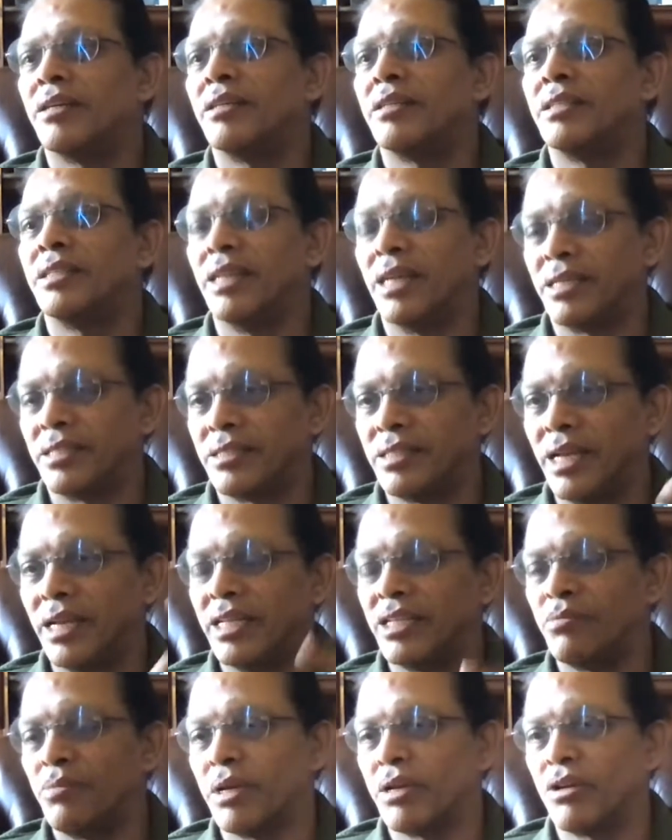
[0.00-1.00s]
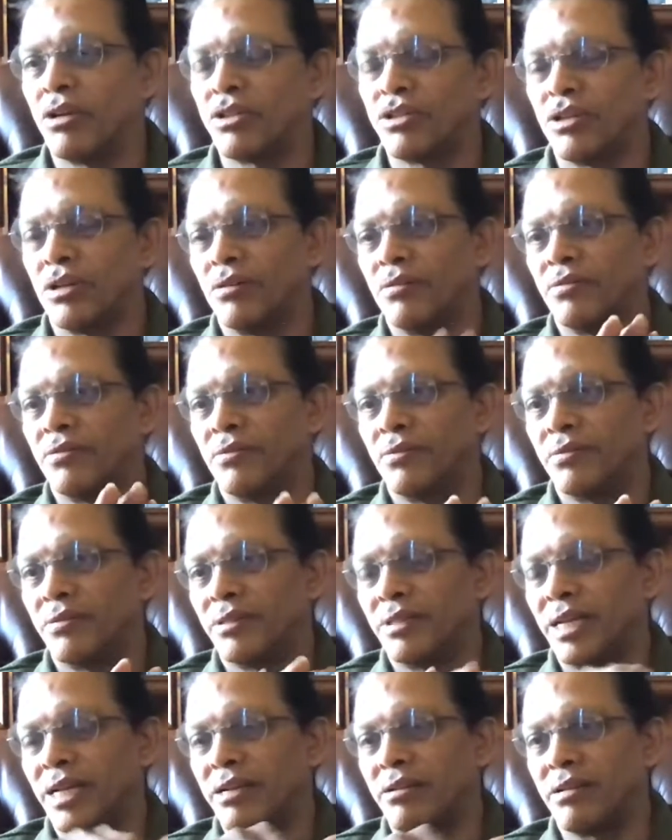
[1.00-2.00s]
Yes, that is because of
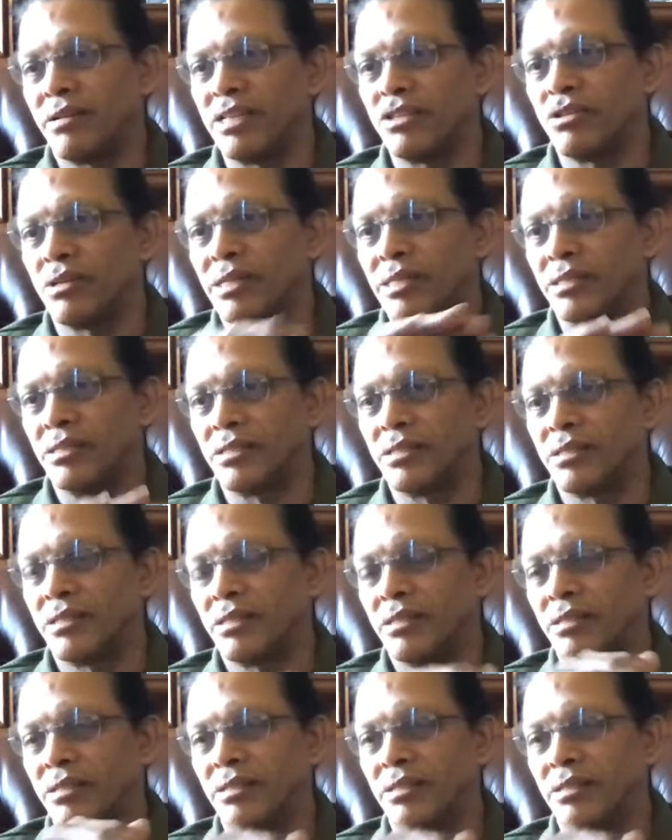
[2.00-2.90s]
that resonance.